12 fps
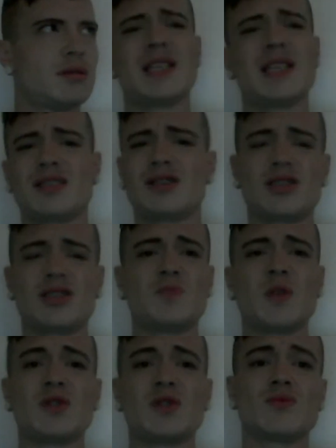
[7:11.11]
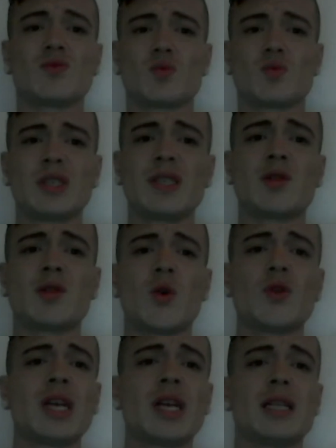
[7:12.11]
It's just been really
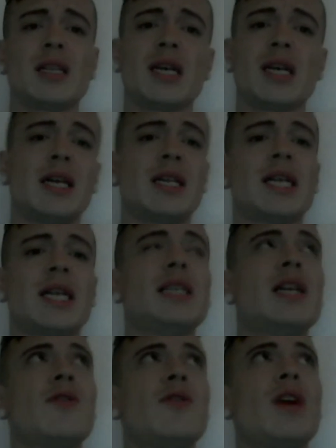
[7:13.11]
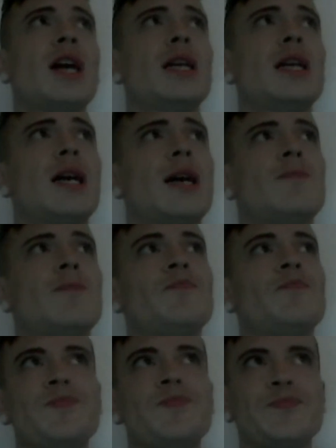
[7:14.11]
cold lately, and I know
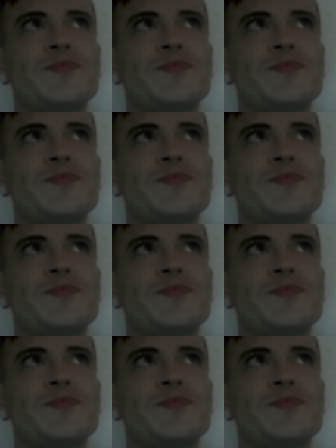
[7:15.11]
that